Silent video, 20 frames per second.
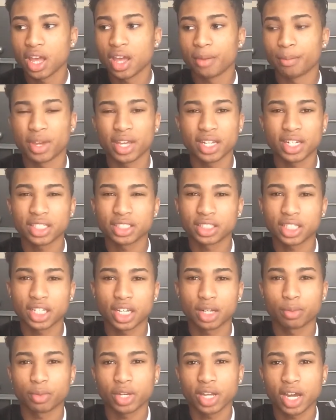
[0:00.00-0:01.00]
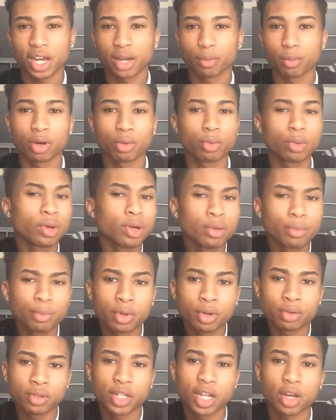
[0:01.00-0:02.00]
Me and this kid, we
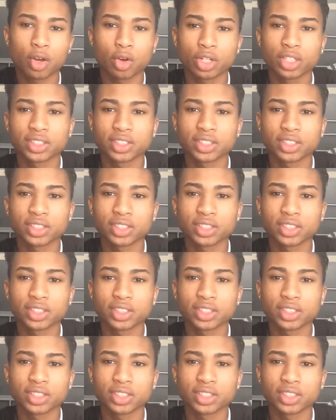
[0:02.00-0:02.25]
were like on